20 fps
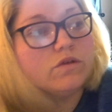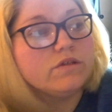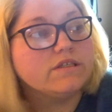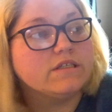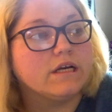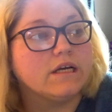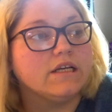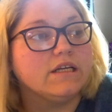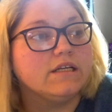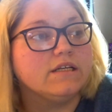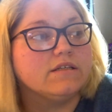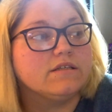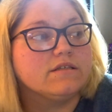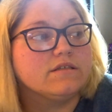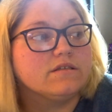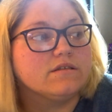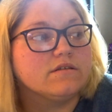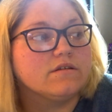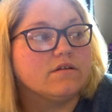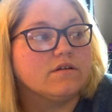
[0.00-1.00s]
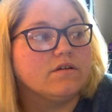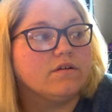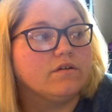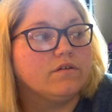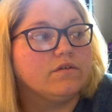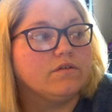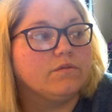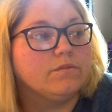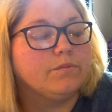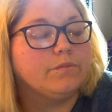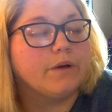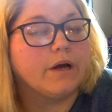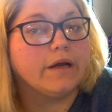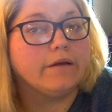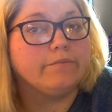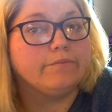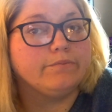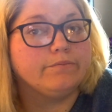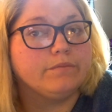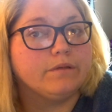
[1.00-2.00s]
sightings
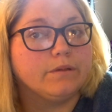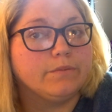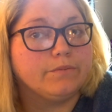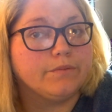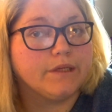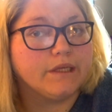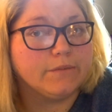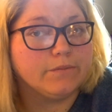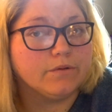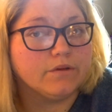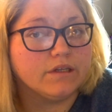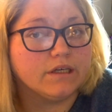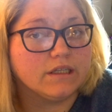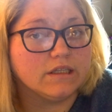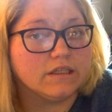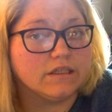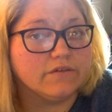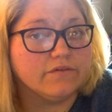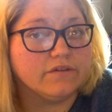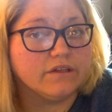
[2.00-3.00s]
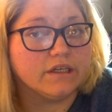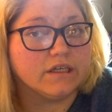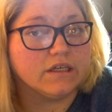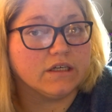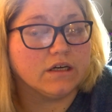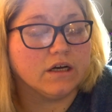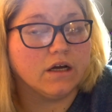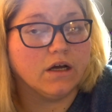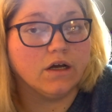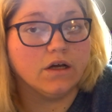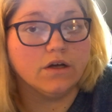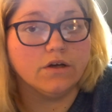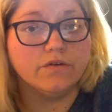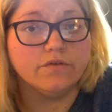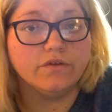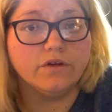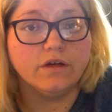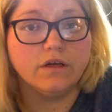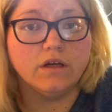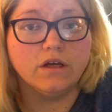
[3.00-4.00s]
by the people that live there of